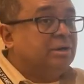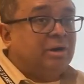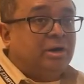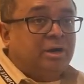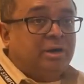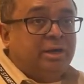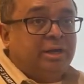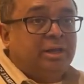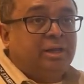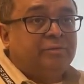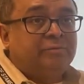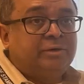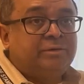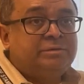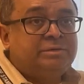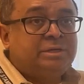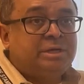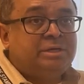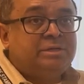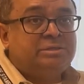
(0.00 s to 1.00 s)
RL
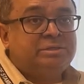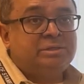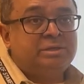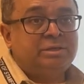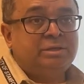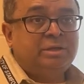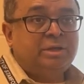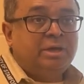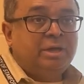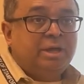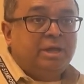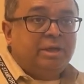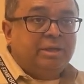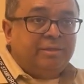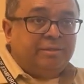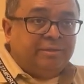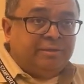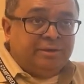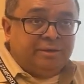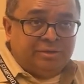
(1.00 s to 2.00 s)
rotation.
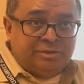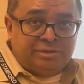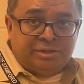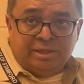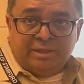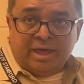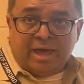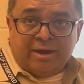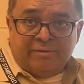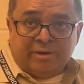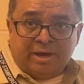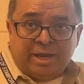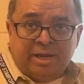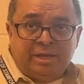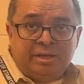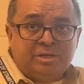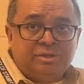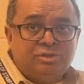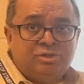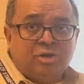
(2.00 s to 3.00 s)
You see that,
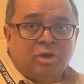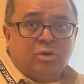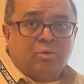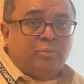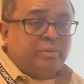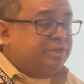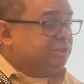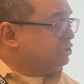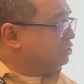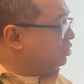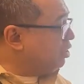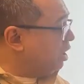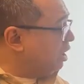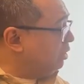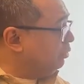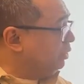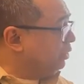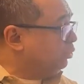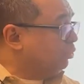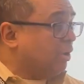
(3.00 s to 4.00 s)
right? So we
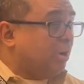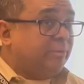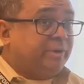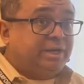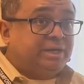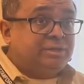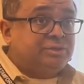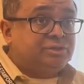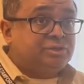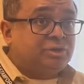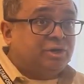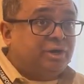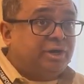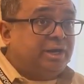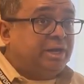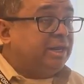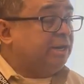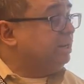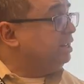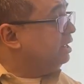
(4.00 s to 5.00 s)
start with where we
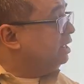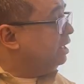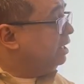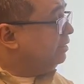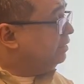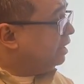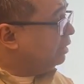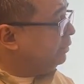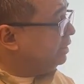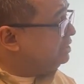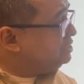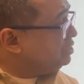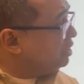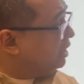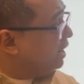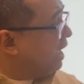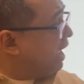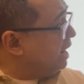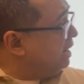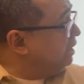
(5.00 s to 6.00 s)
inserted, then we
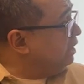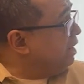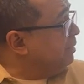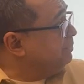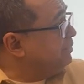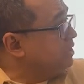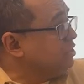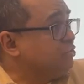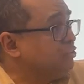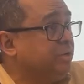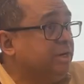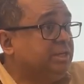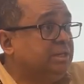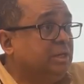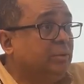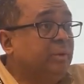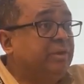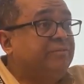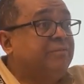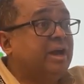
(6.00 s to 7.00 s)
start heading up the tree till
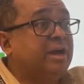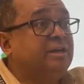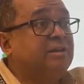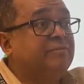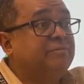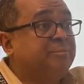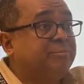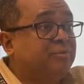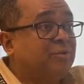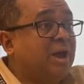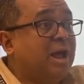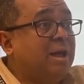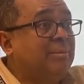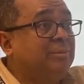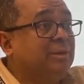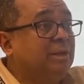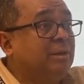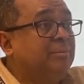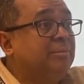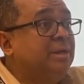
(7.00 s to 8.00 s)
we find a
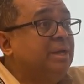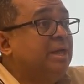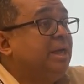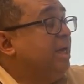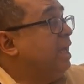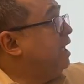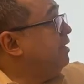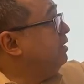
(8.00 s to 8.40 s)
problem, and